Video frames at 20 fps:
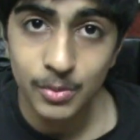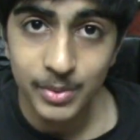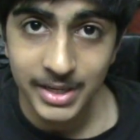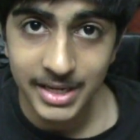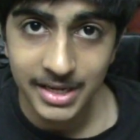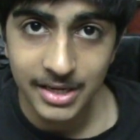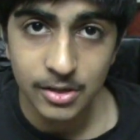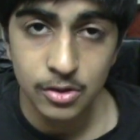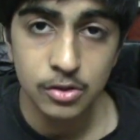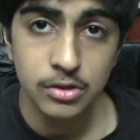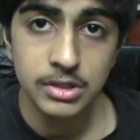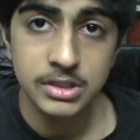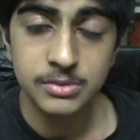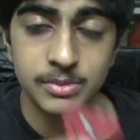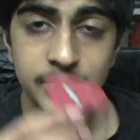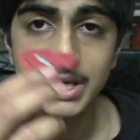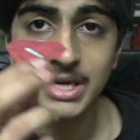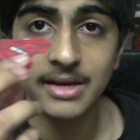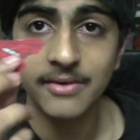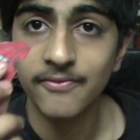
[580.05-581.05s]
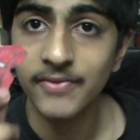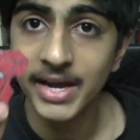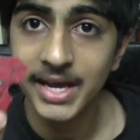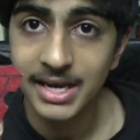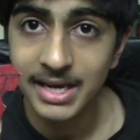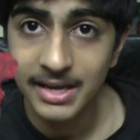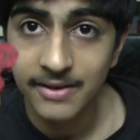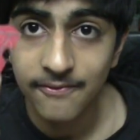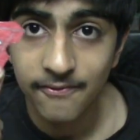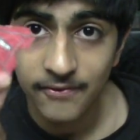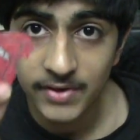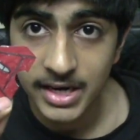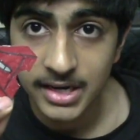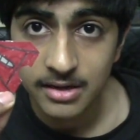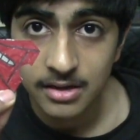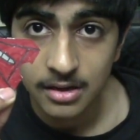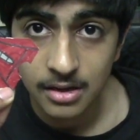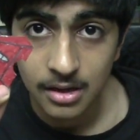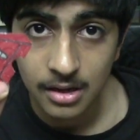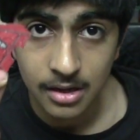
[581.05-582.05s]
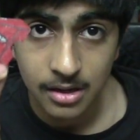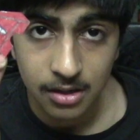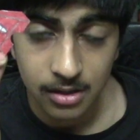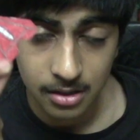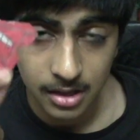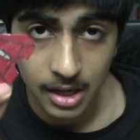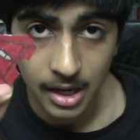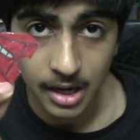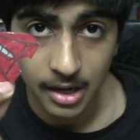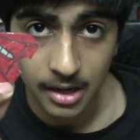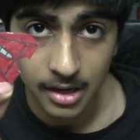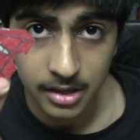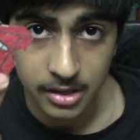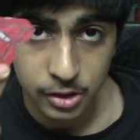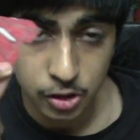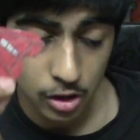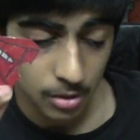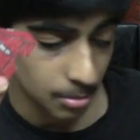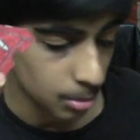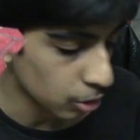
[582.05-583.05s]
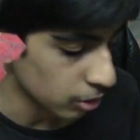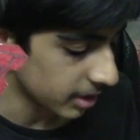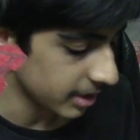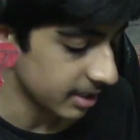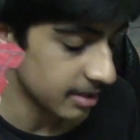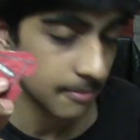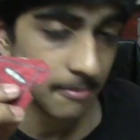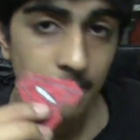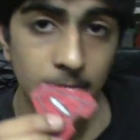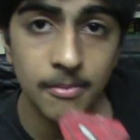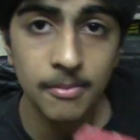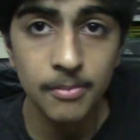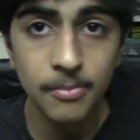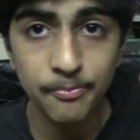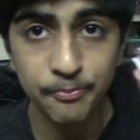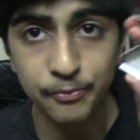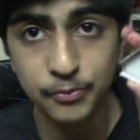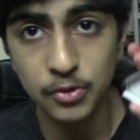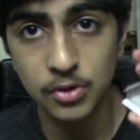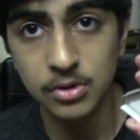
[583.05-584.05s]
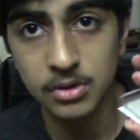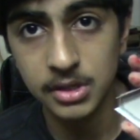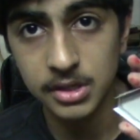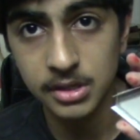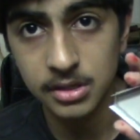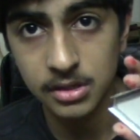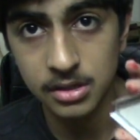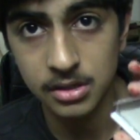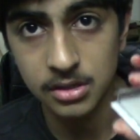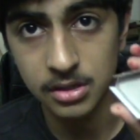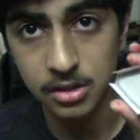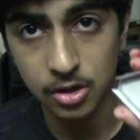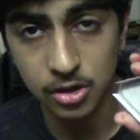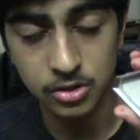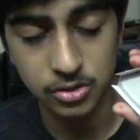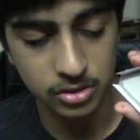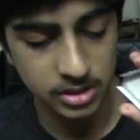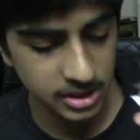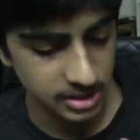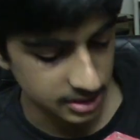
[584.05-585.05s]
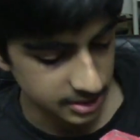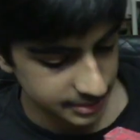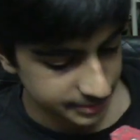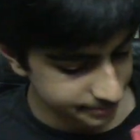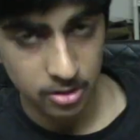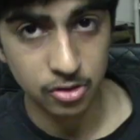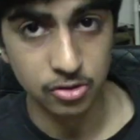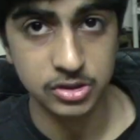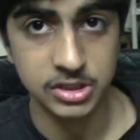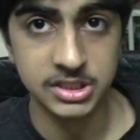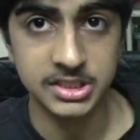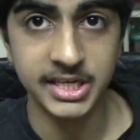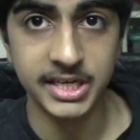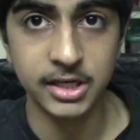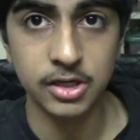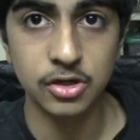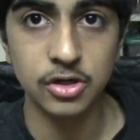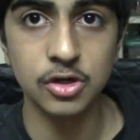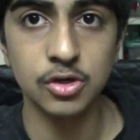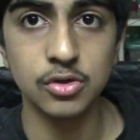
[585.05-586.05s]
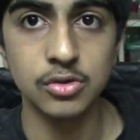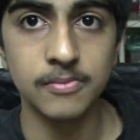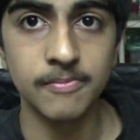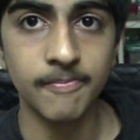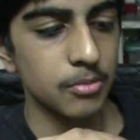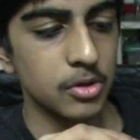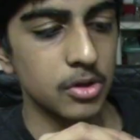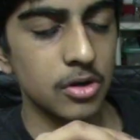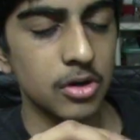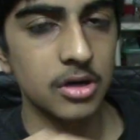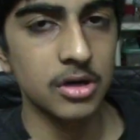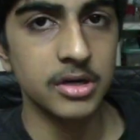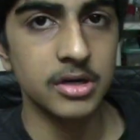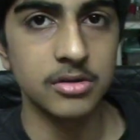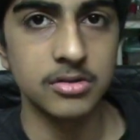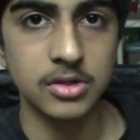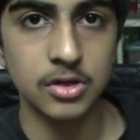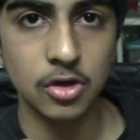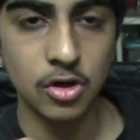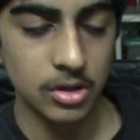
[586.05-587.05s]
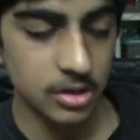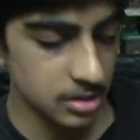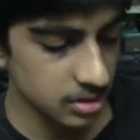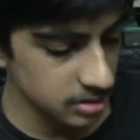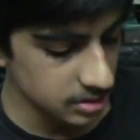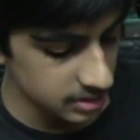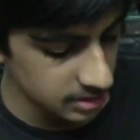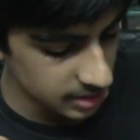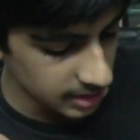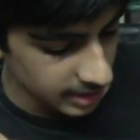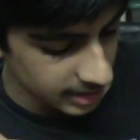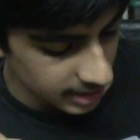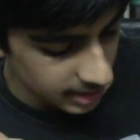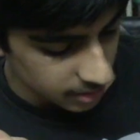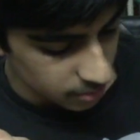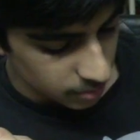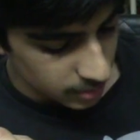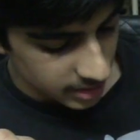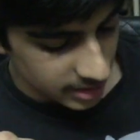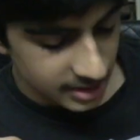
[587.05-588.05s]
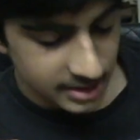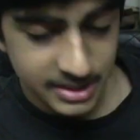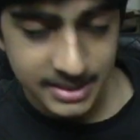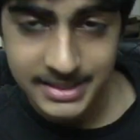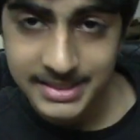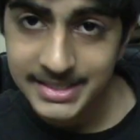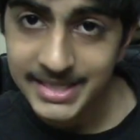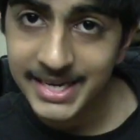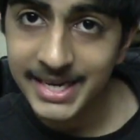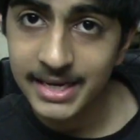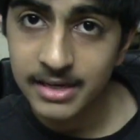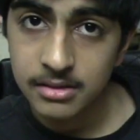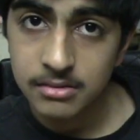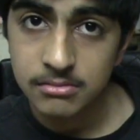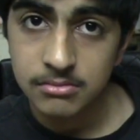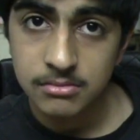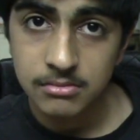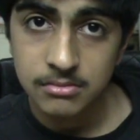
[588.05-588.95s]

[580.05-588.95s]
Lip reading: we can do is we can finally fit our top body onto this. So just take your glue, put it all around the corners, and we can just stick it,